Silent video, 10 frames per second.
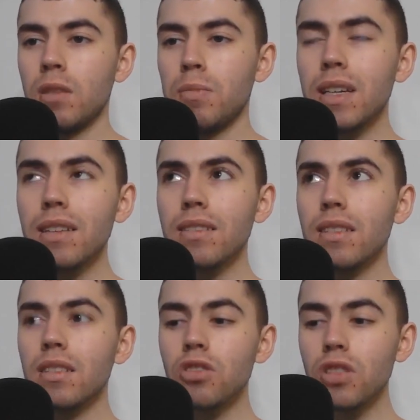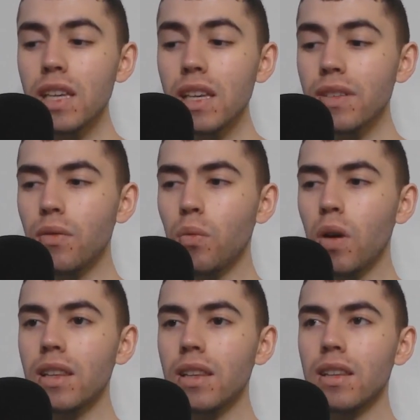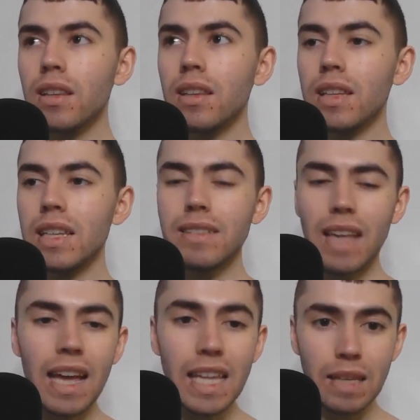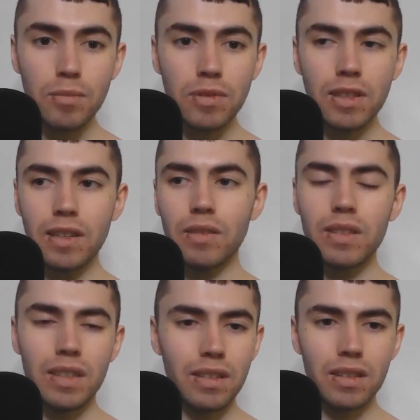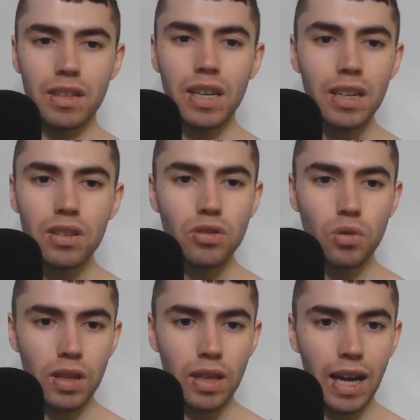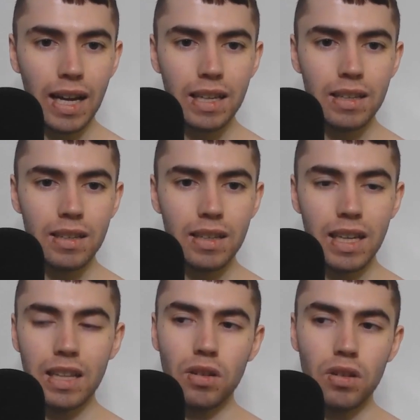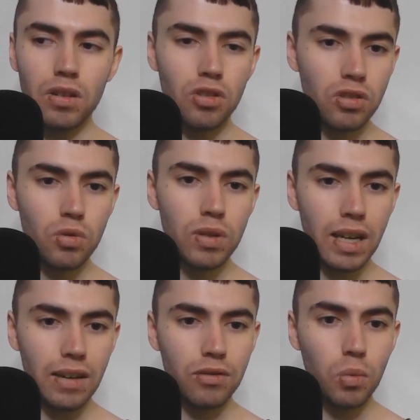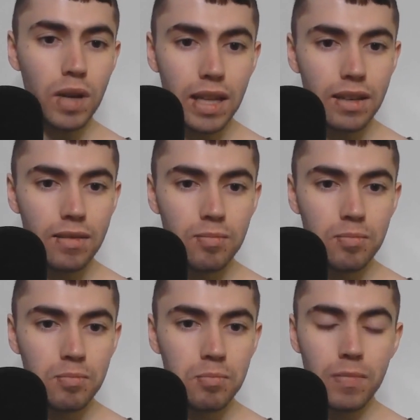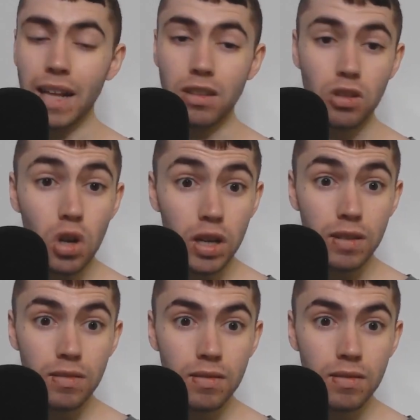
Because the Chiefs have won these games, they're not going to score a lot, and they're going to just do enough to win. That's good.